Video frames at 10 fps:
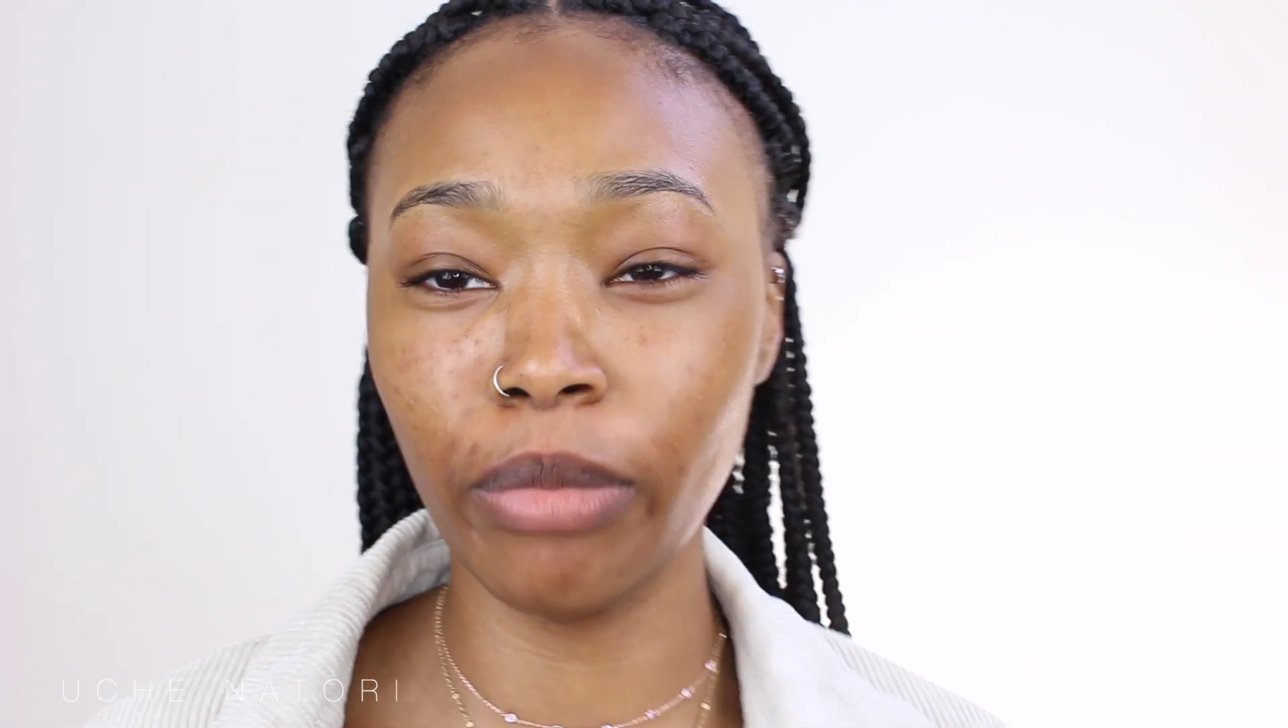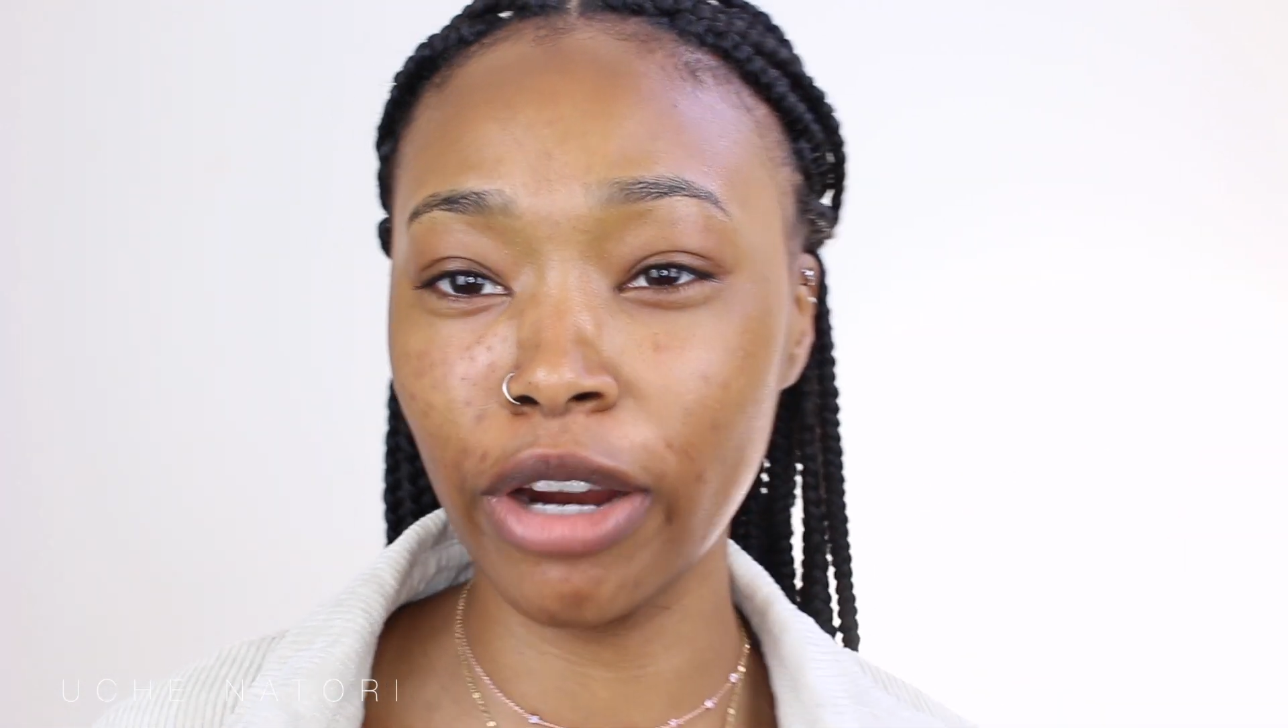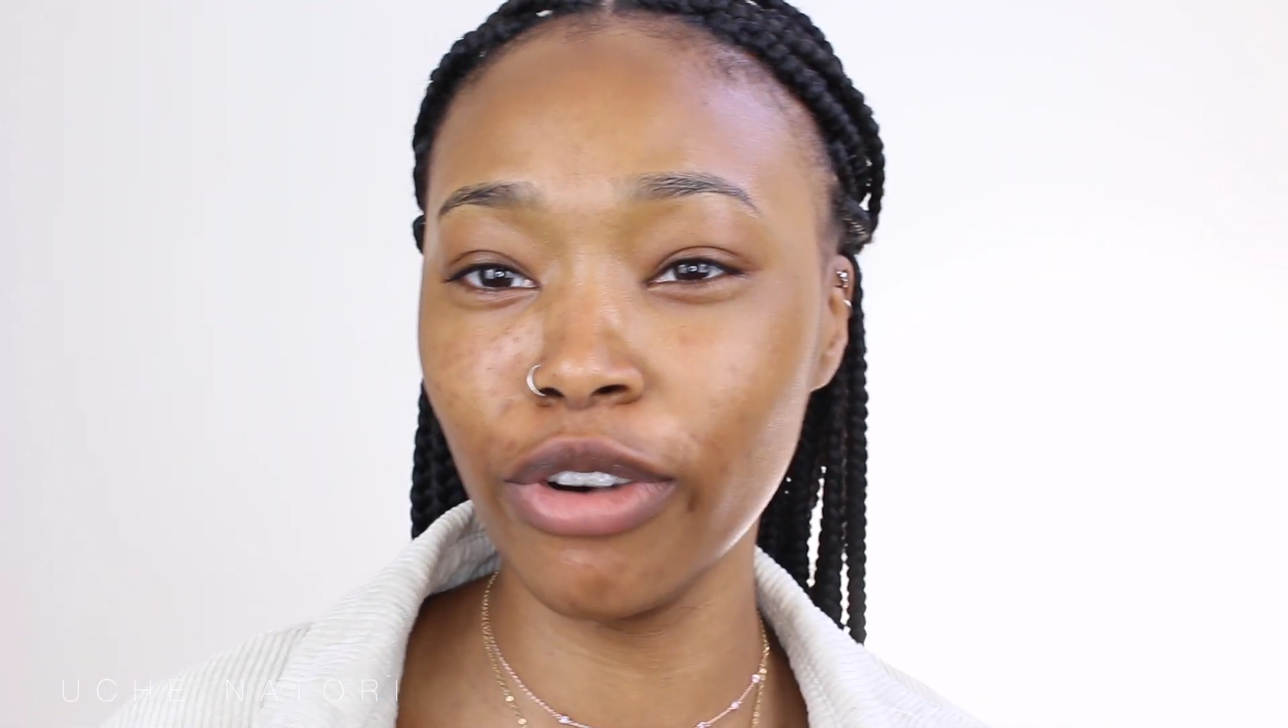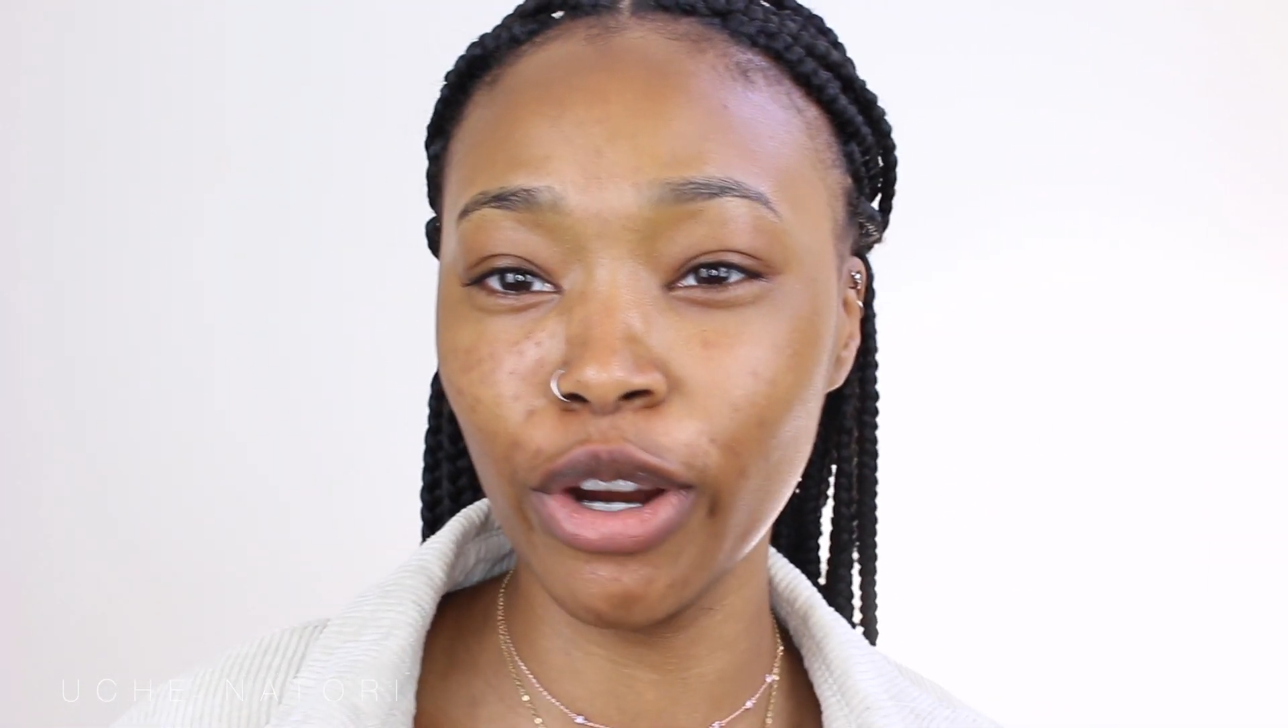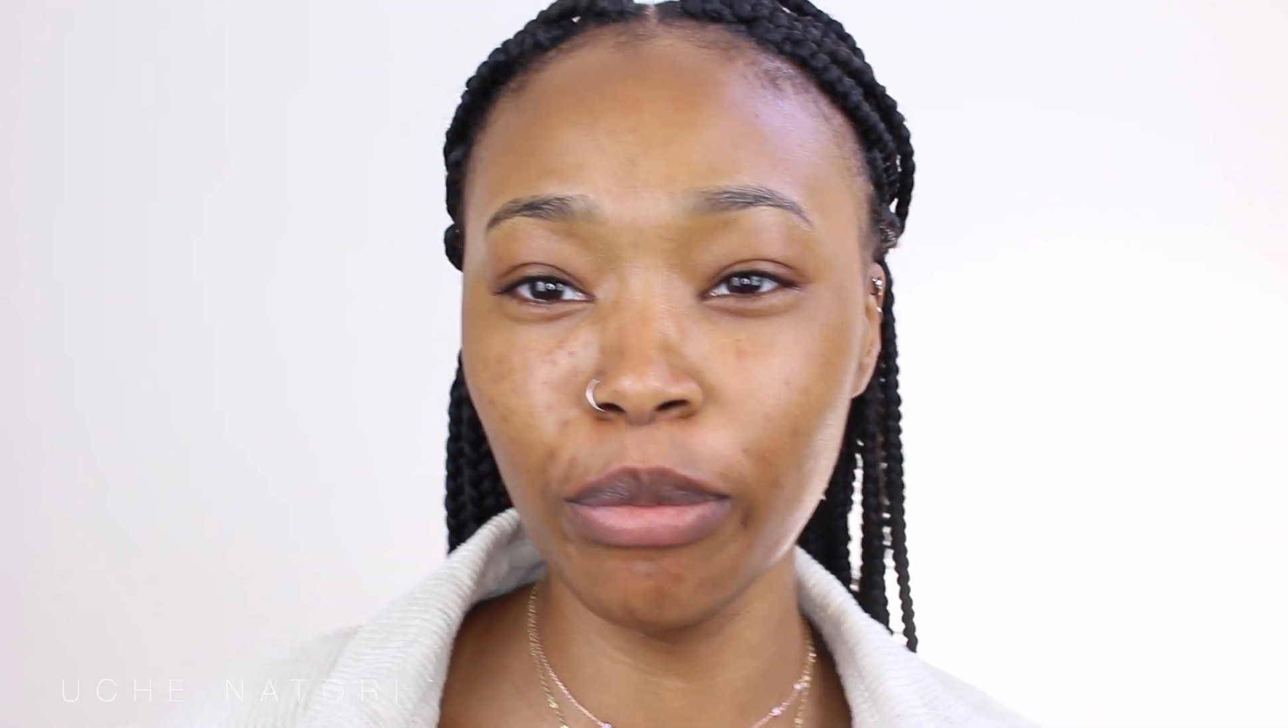my
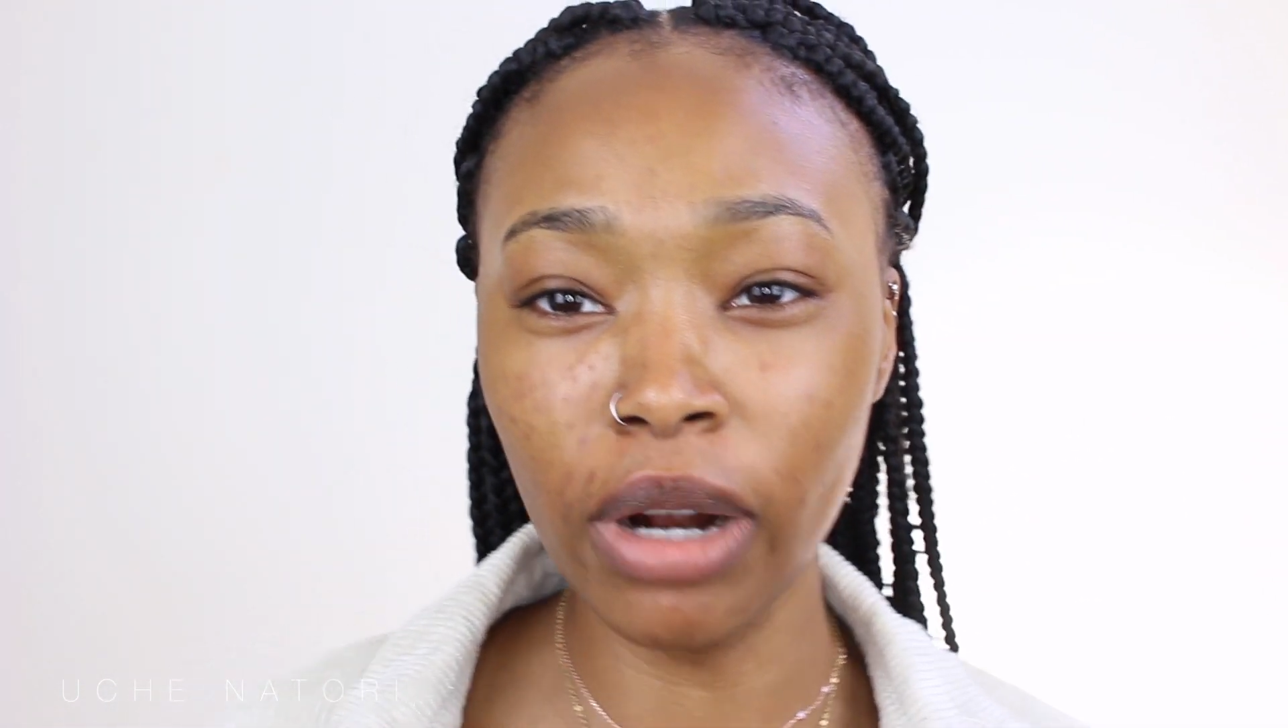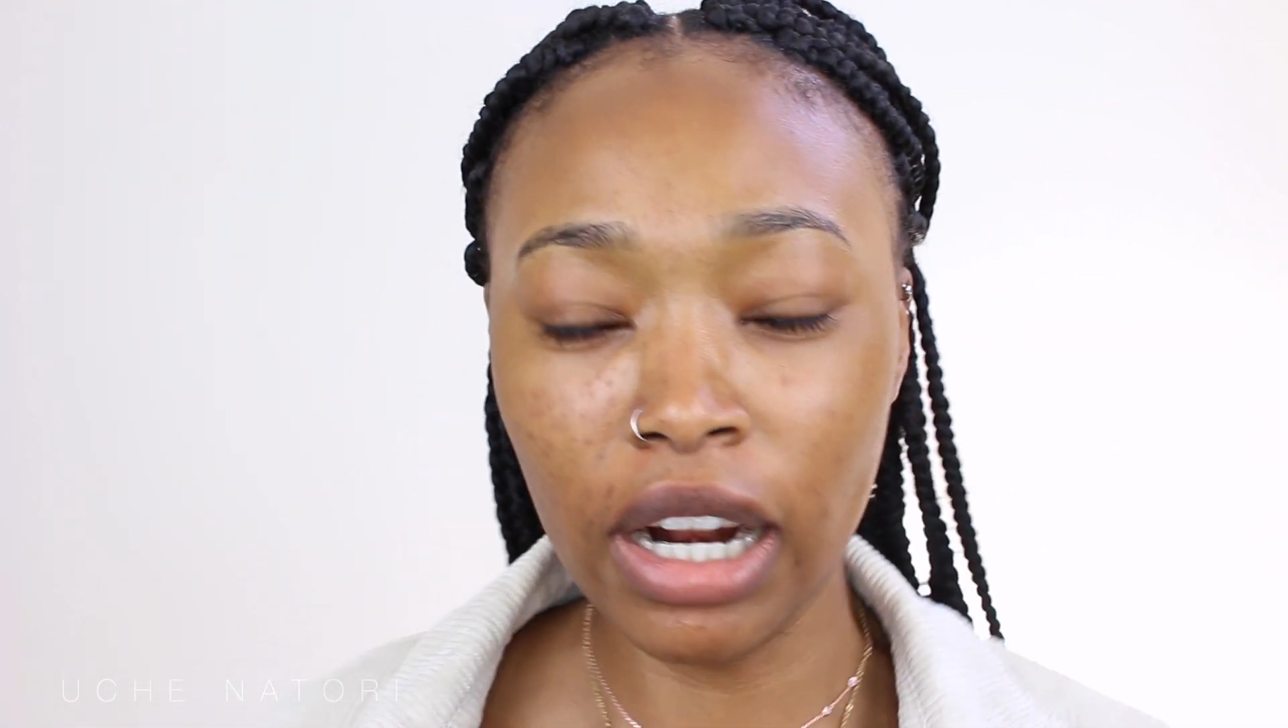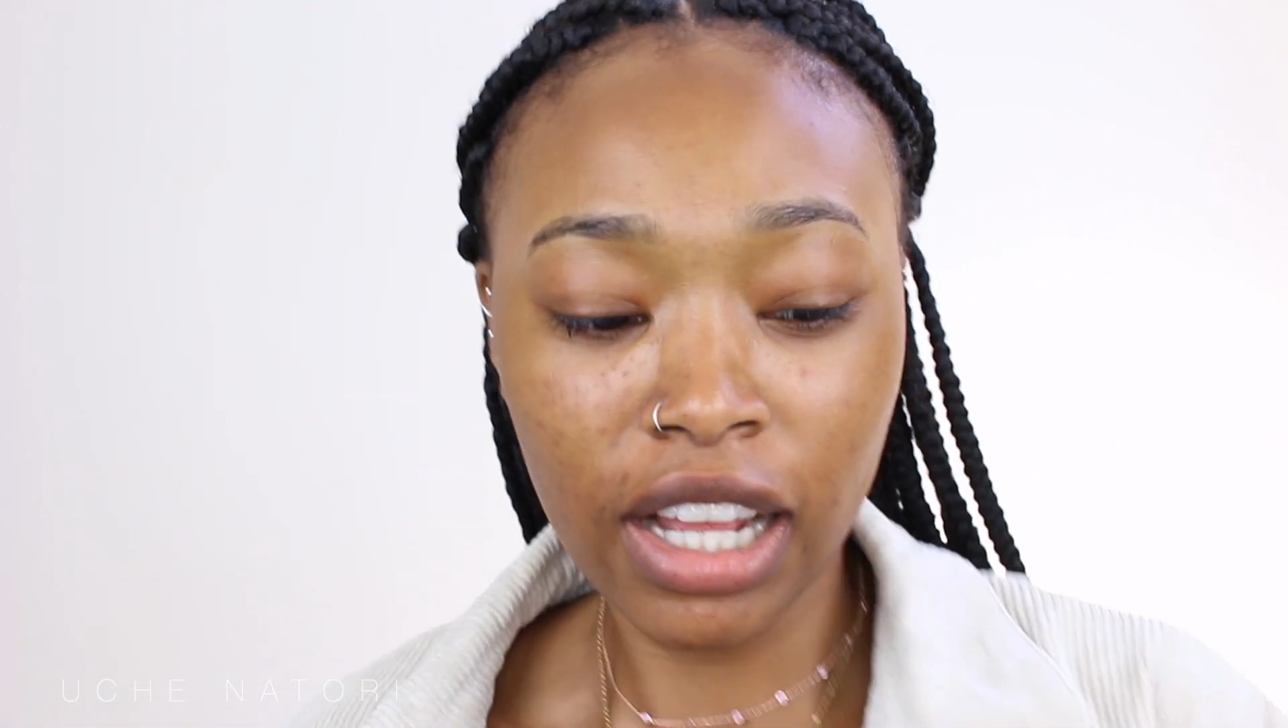room.